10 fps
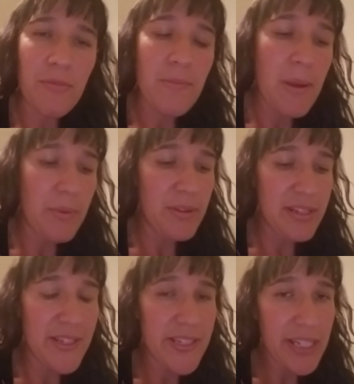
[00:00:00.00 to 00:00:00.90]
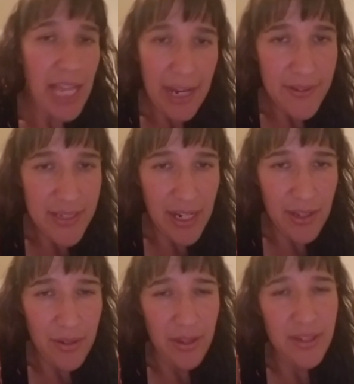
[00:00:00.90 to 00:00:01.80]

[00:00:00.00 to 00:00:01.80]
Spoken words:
Remember, this is a lifestyle.